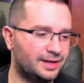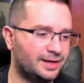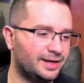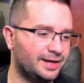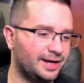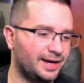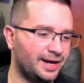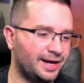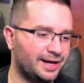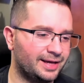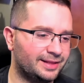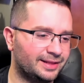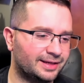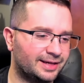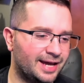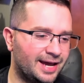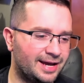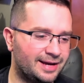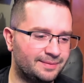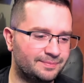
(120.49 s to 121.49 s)
And the
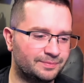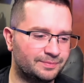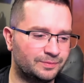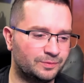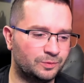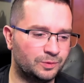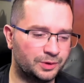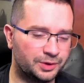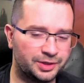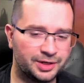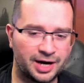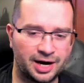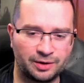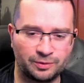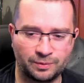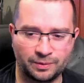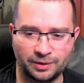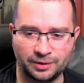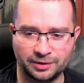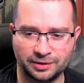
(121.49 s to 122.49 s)
game would not
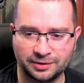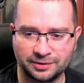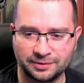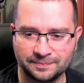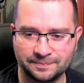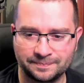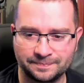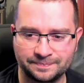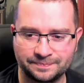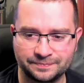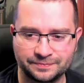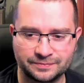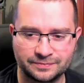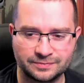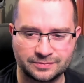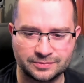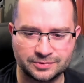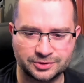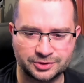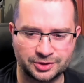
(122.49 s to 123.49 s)
work.
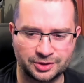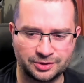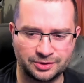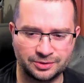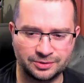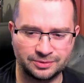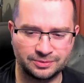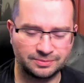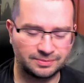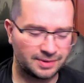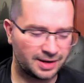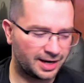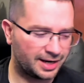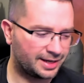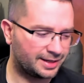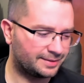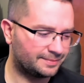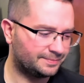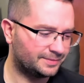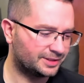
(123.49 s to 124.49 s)
So
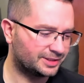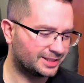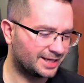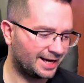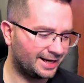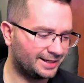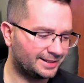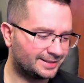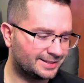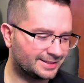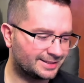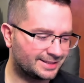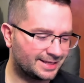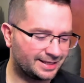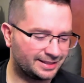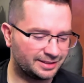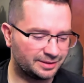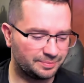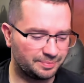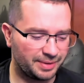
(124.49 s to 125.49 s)
I decided to
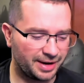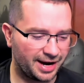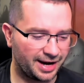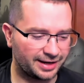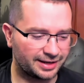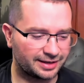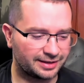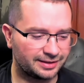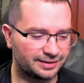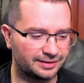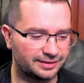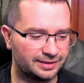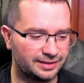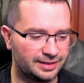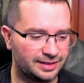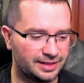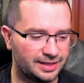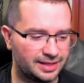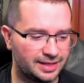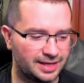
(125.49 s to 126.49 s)
send it back.
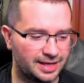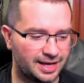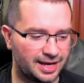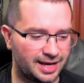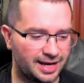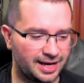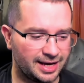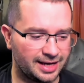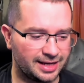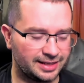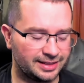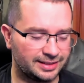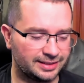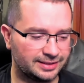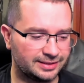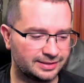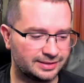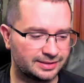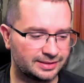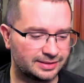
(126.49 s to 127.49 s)

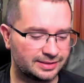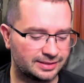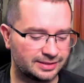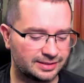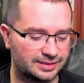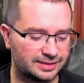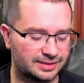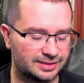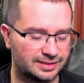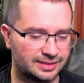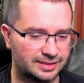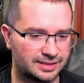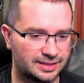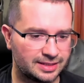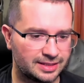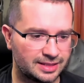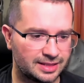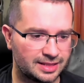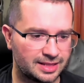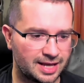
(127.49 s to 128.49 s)
And
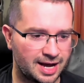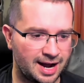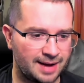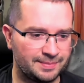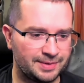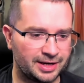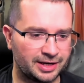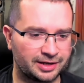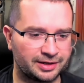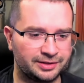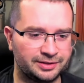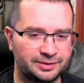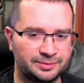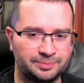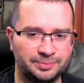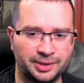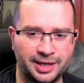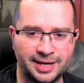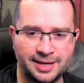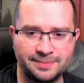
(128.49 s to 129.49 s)
I'm not going to
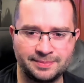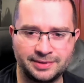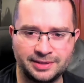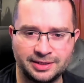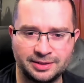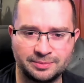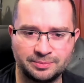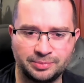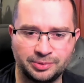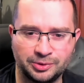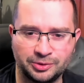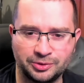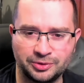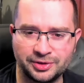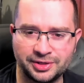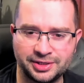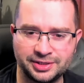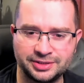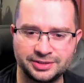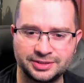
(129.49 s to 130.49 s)
blame the
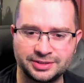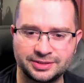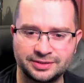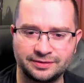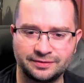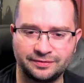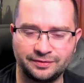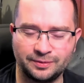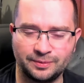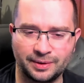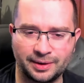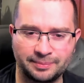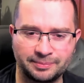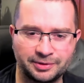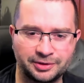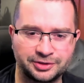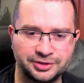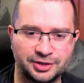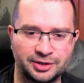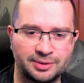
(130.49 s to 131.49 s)
employees for what I'm
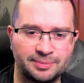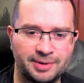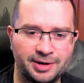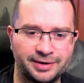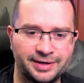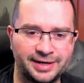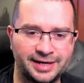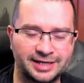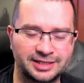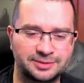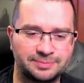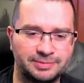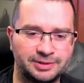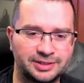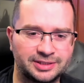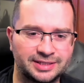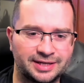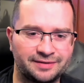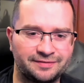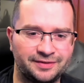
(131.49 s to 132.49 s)
going to talk about next,
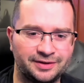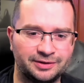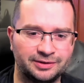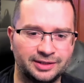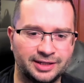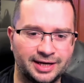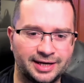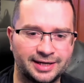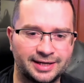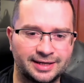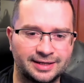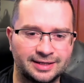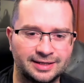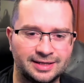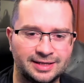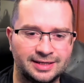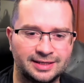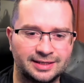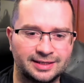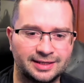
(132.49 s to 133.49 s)
because I feel like
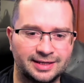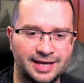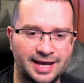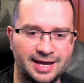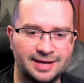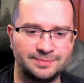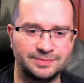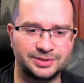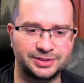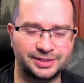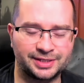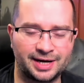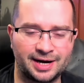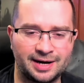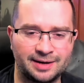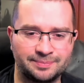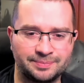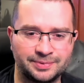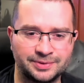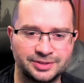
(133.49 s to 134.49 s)

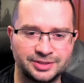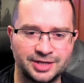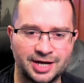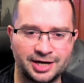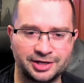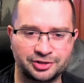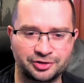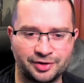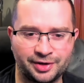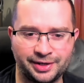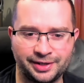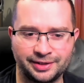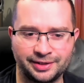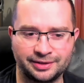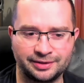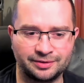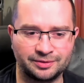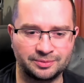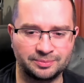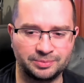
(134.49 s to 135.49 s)
GameStop is not training
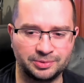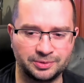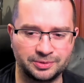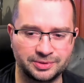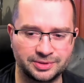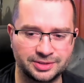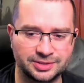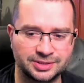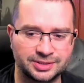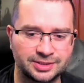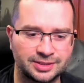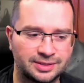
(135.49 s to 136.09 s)
their employees.